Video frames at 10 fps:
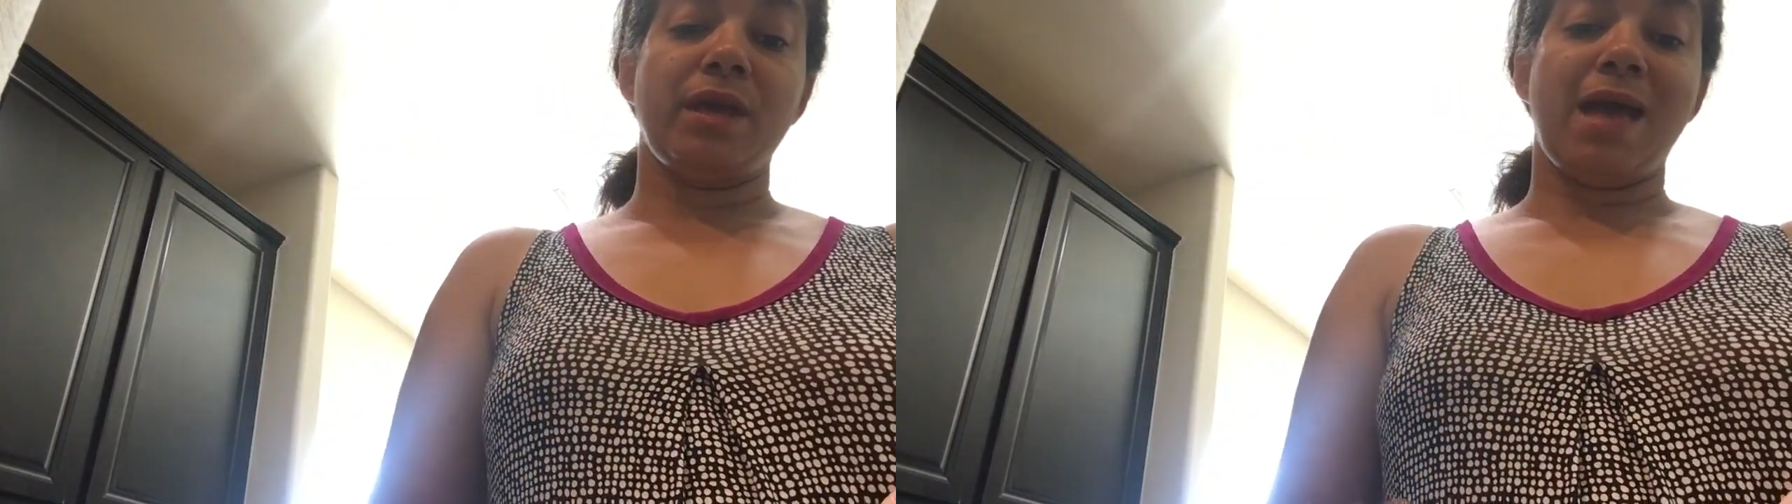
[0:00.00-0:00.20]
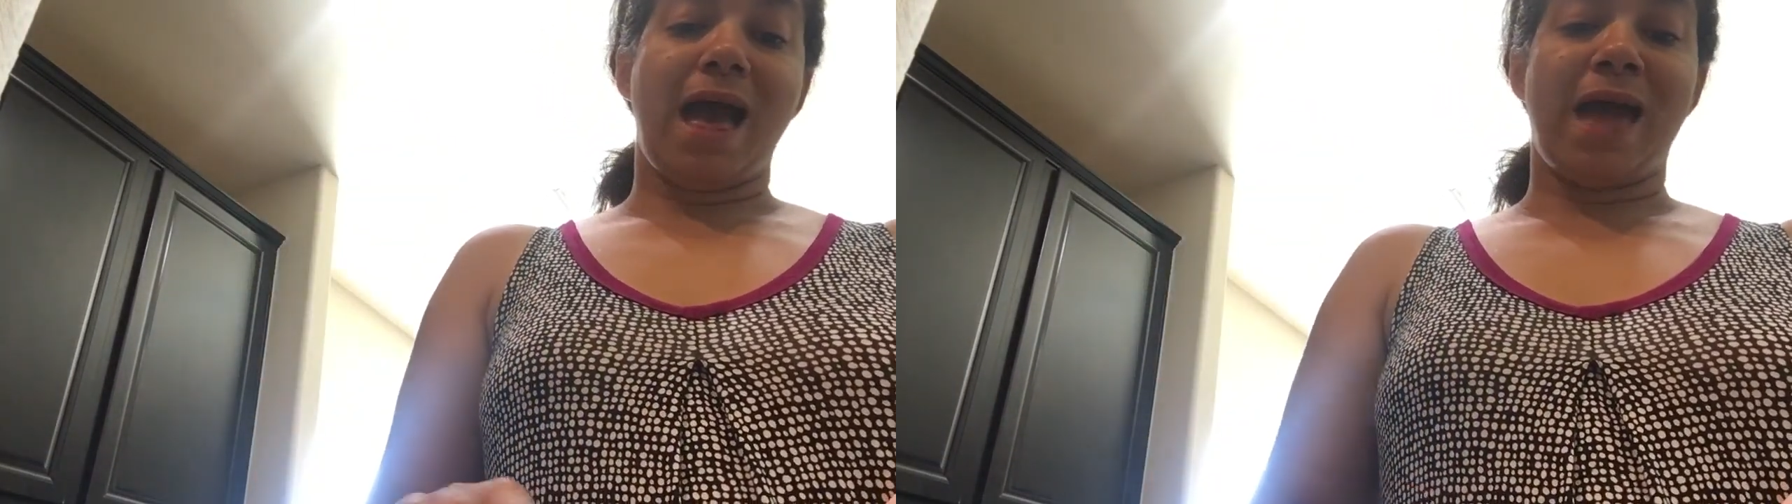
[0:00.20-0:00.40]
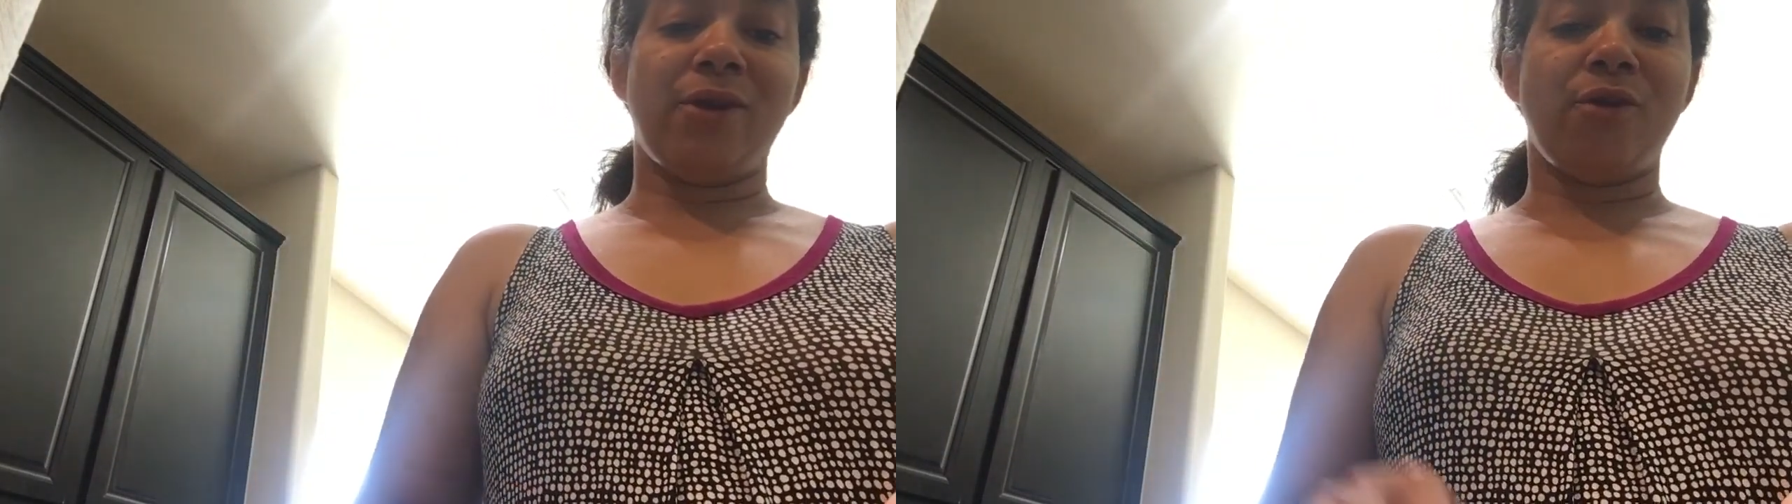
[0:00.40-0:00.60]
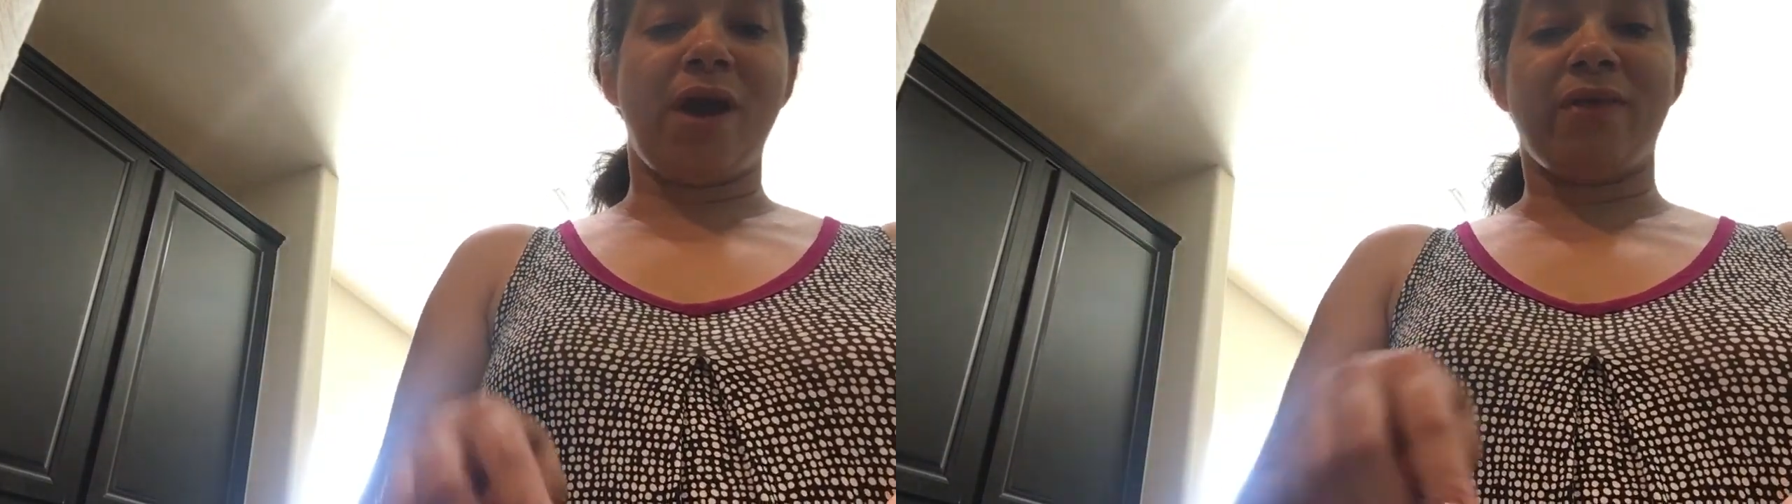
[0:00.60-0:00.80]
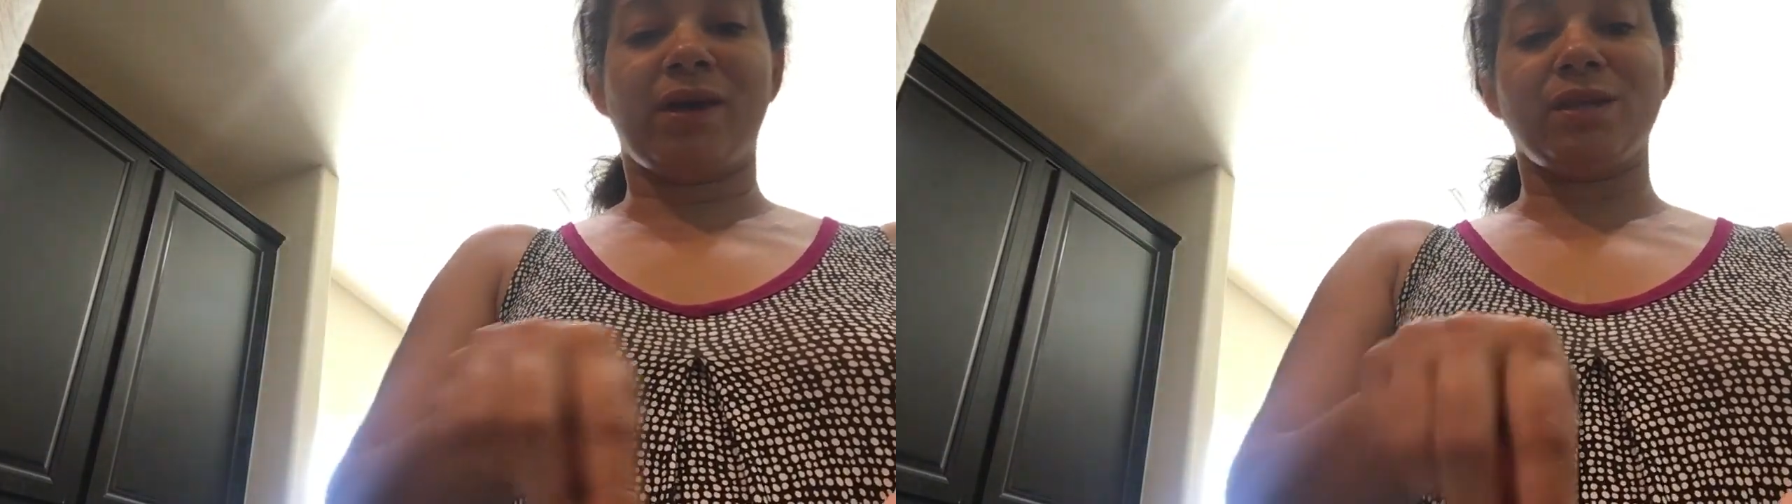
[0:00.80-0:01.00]
I don't know how
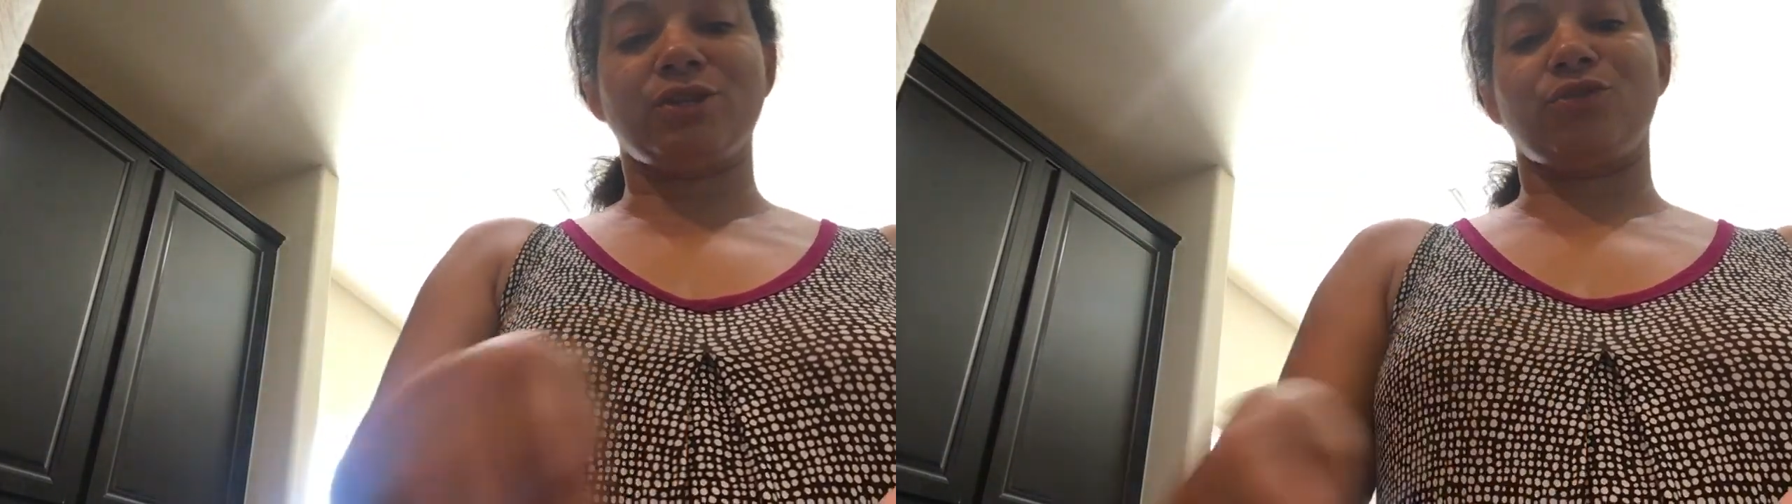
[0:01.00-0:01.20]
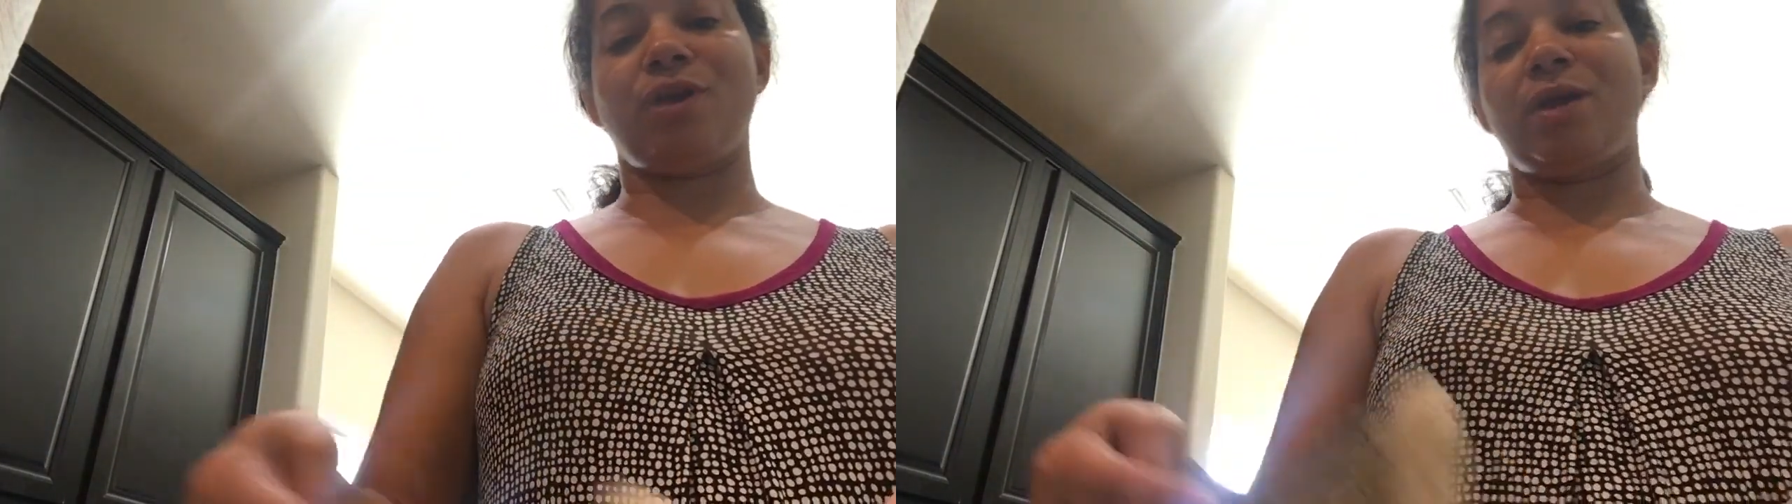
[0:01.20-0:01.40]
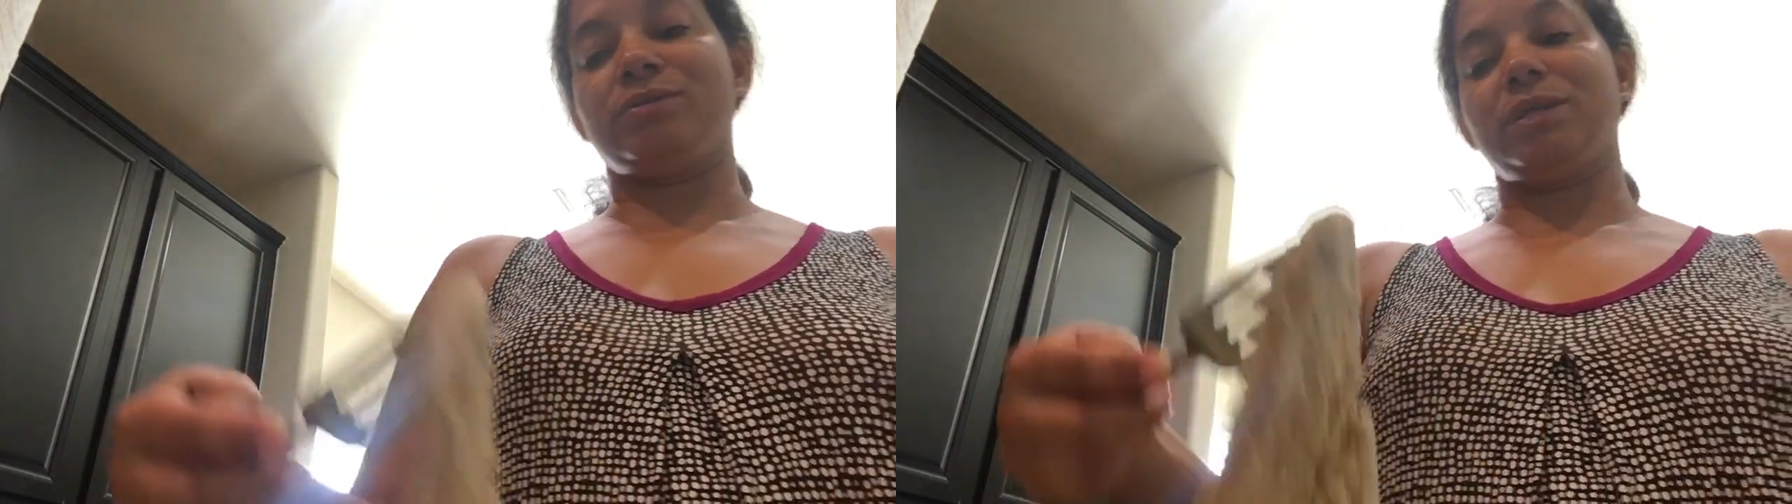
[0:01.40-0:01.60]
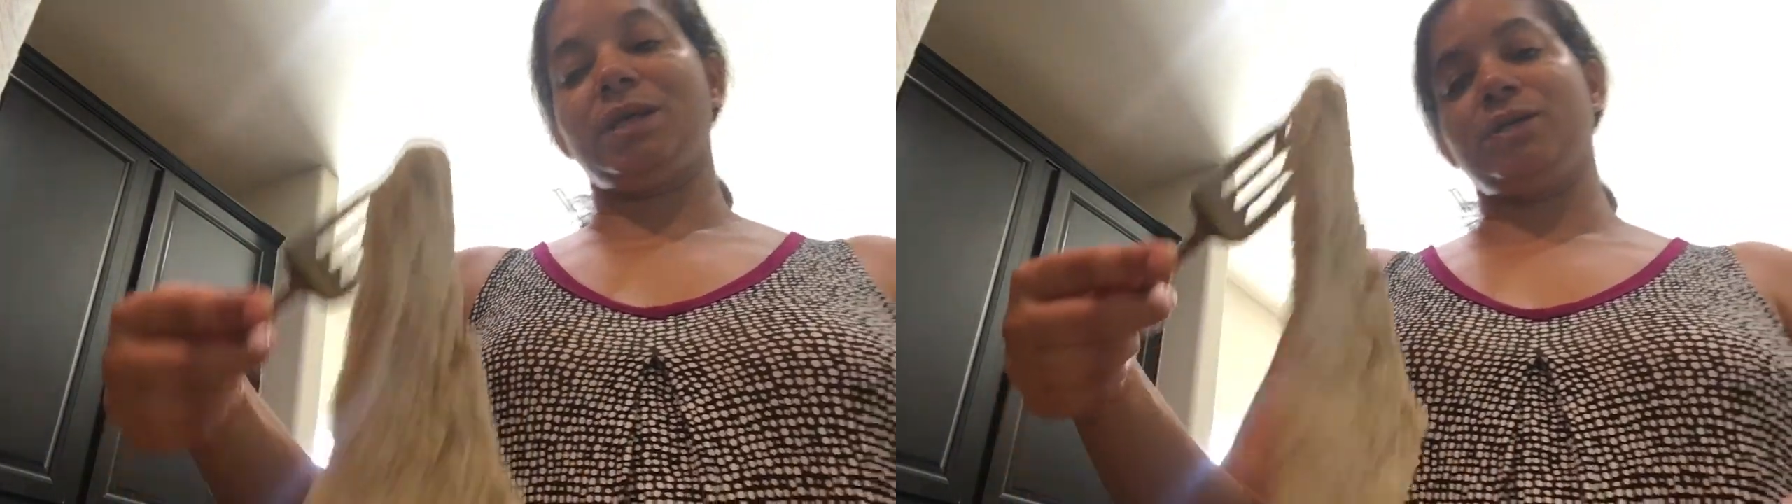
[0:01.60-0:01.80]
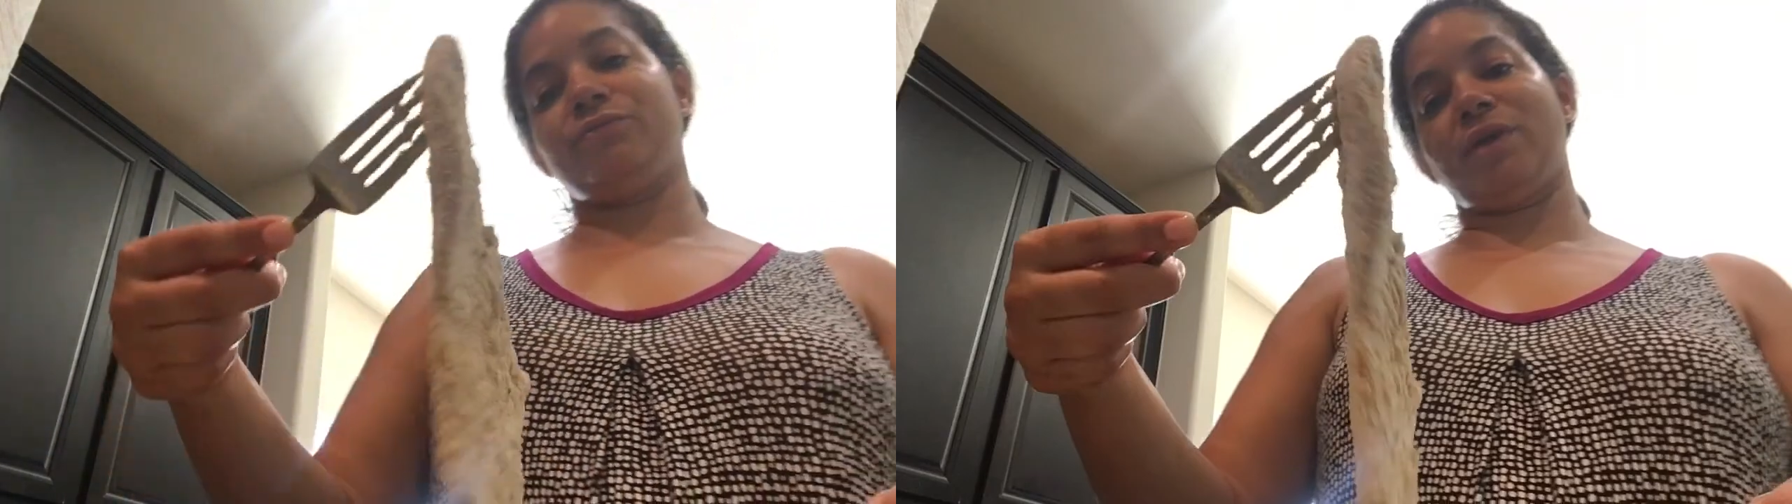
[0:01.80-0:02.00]
they're gonna turn out in the
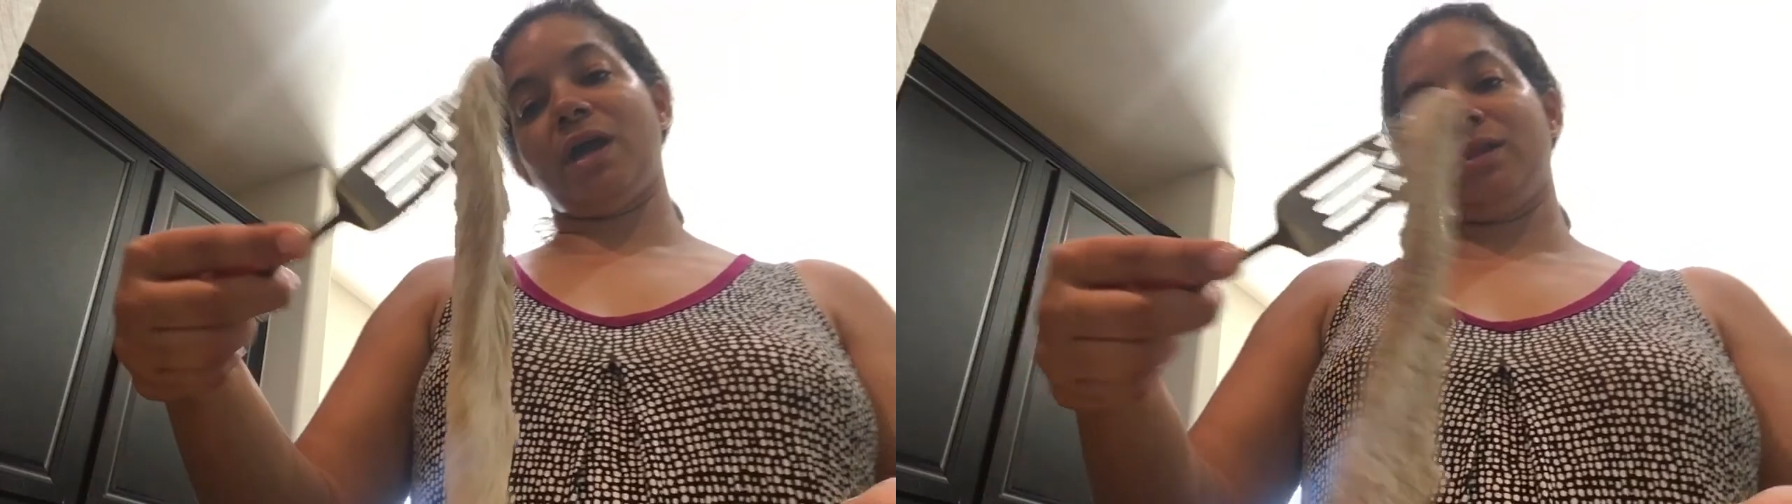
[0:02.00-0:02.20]
air fryer.